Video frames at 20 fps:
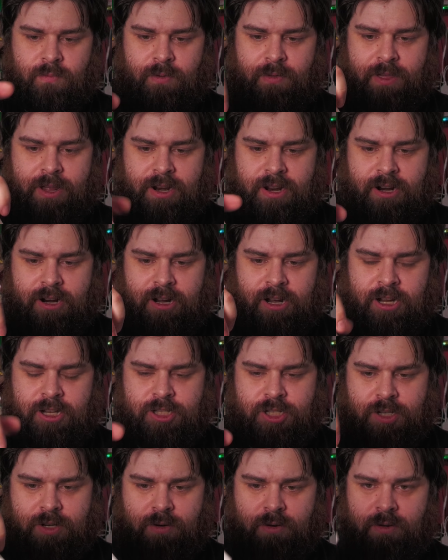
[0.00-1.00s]
We're then gonna
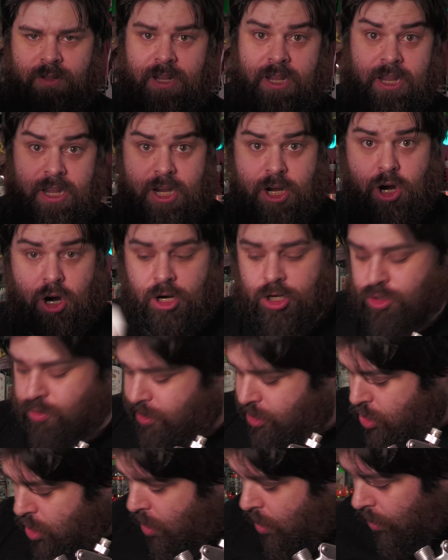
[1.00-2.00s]
unscrew the
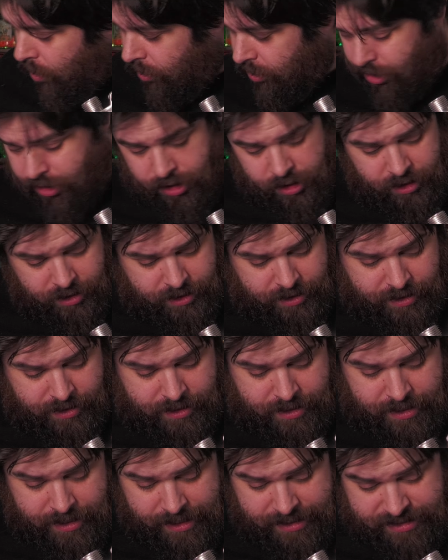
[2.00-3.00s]
cartridge holder.
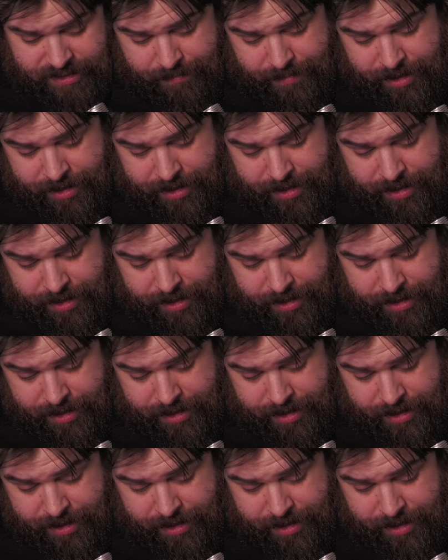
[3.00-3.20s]
As I